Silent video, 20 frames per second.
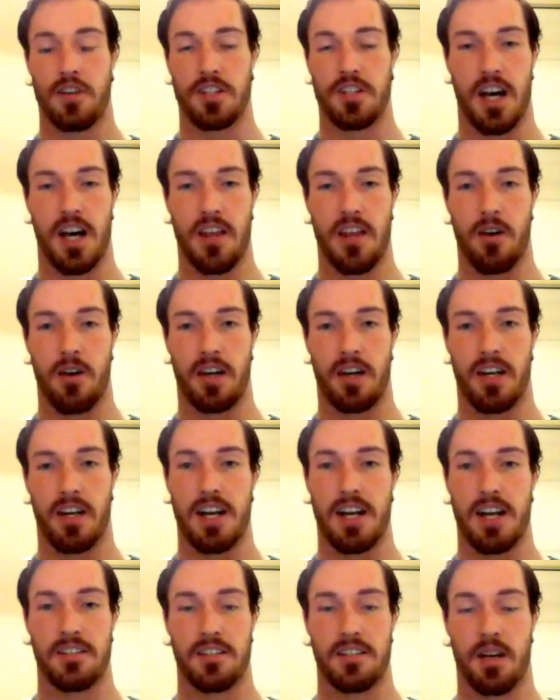was kind of the first
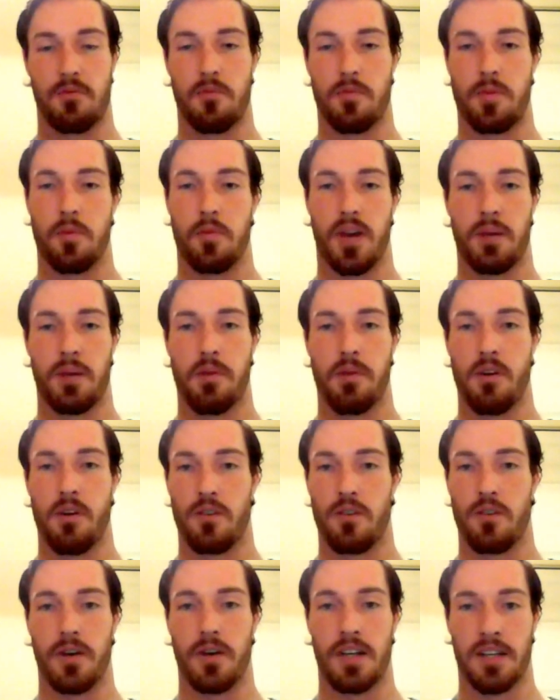guy they recognized, and a couple of
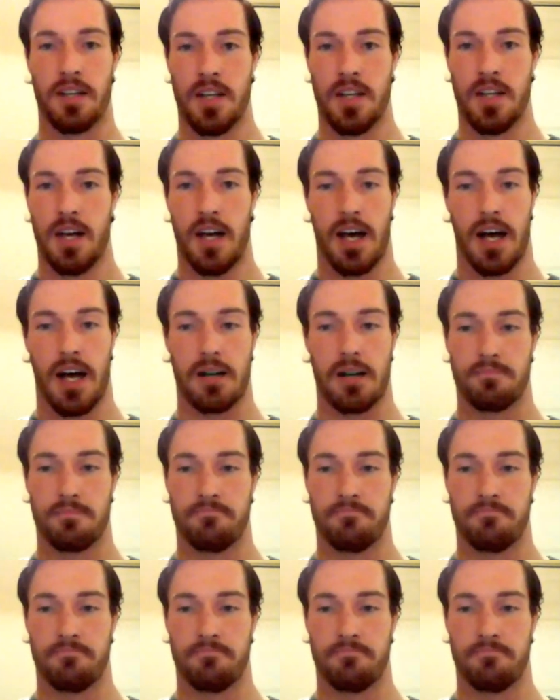people came over, but